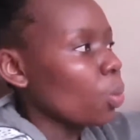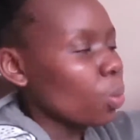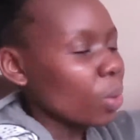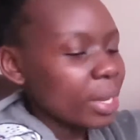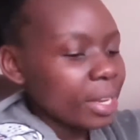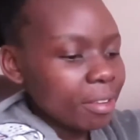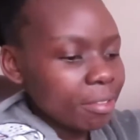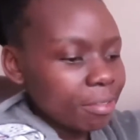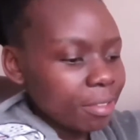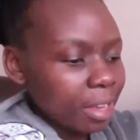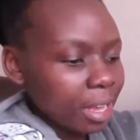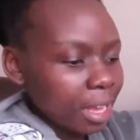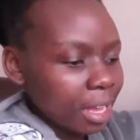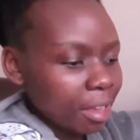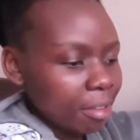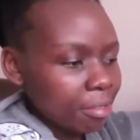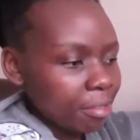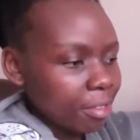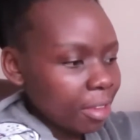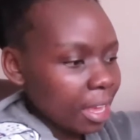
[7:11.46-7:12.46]
one
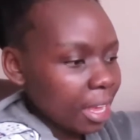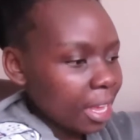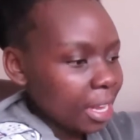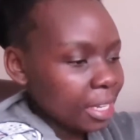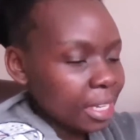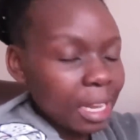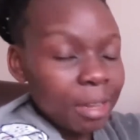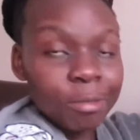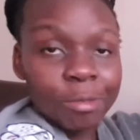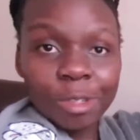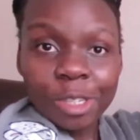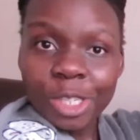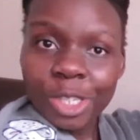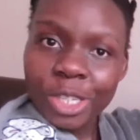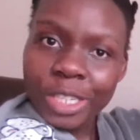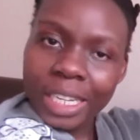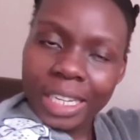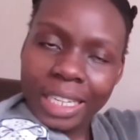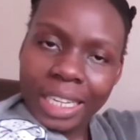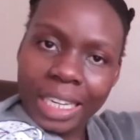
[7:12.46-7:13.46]
five and
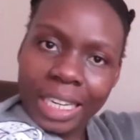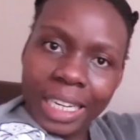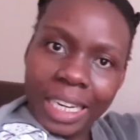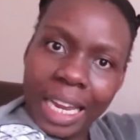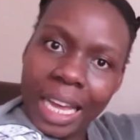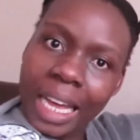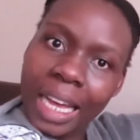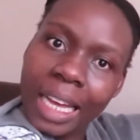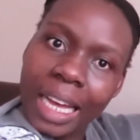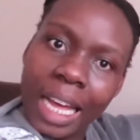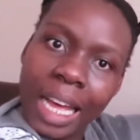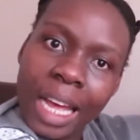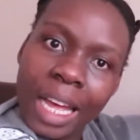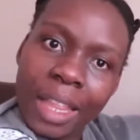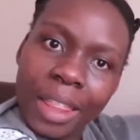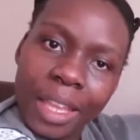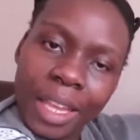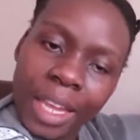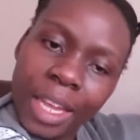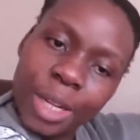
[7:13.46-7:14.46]
unfortunately like
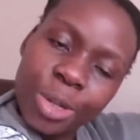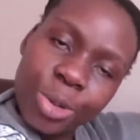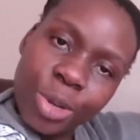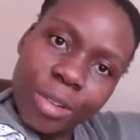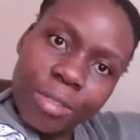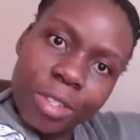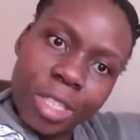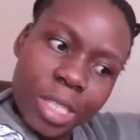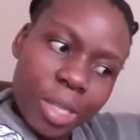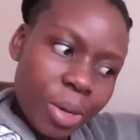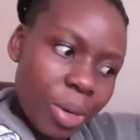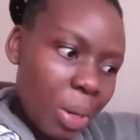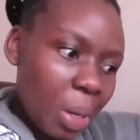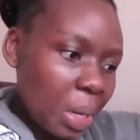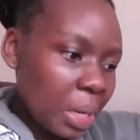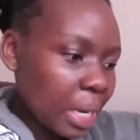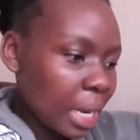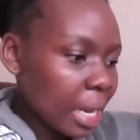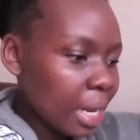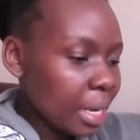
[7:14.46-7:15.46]
uh, the heatwave is
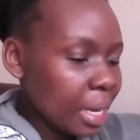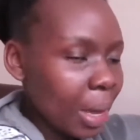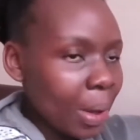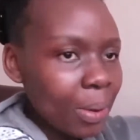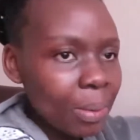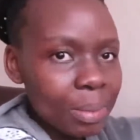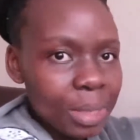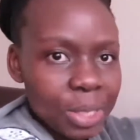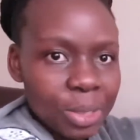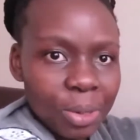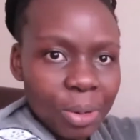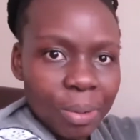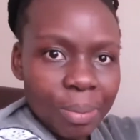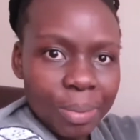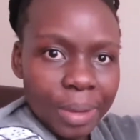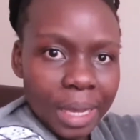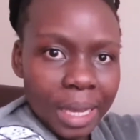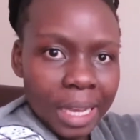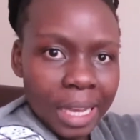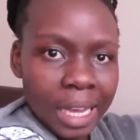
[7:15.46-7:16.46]
gone and now I must go
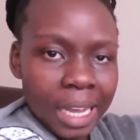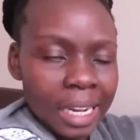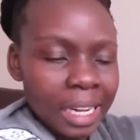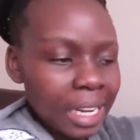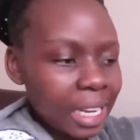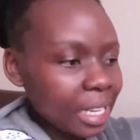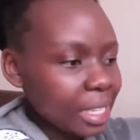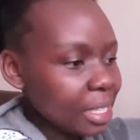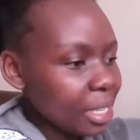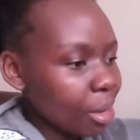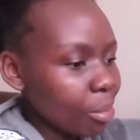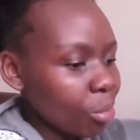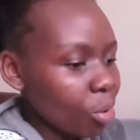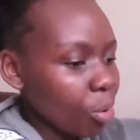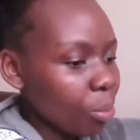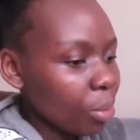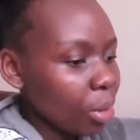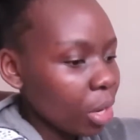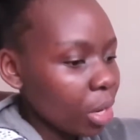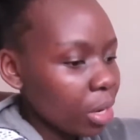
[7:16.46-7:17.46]
back and get some
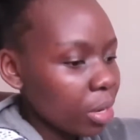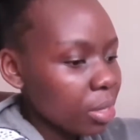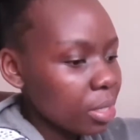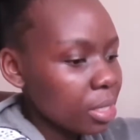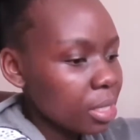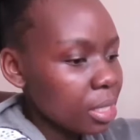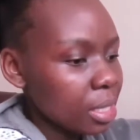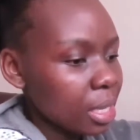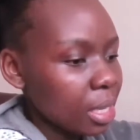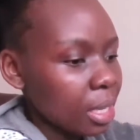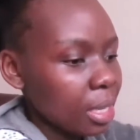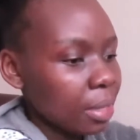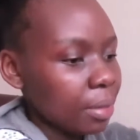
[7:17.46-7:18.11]
warm clothes